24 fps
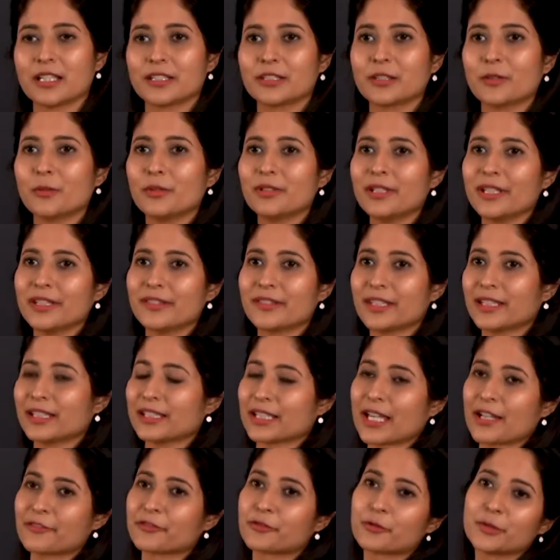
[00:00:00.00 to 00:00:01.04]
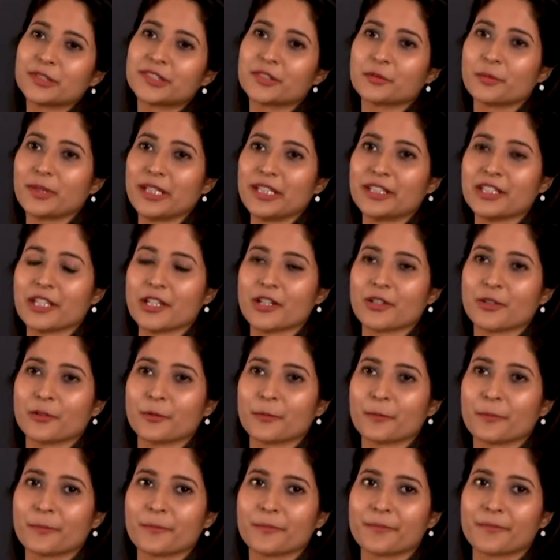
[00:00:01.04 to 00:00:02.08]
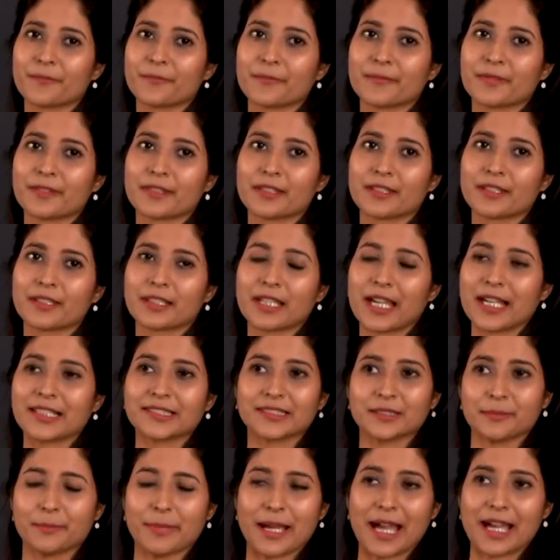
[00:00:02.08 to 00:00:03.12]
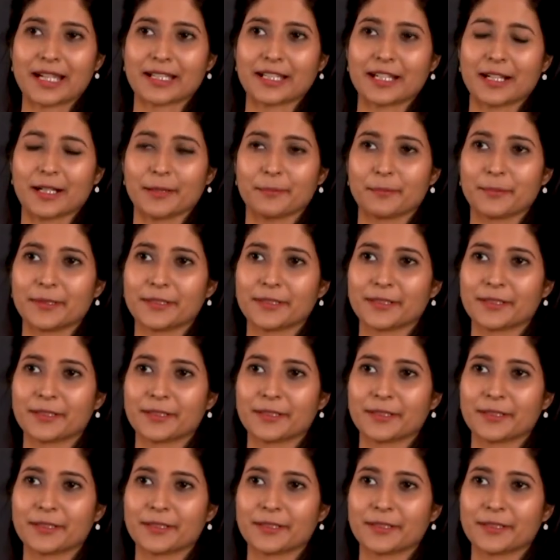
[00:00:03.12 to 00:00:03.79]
The only thing left was a video as a backup.